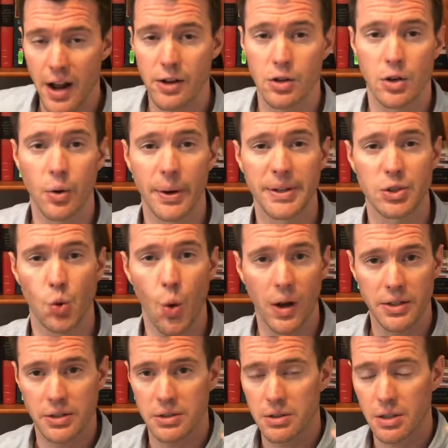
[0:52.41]
And you're going to
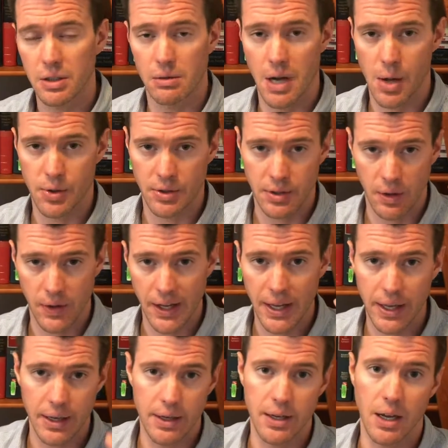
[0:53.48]
want to stick around until the
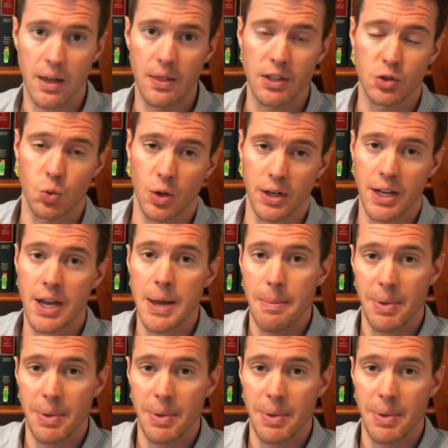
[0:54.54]
end on this one,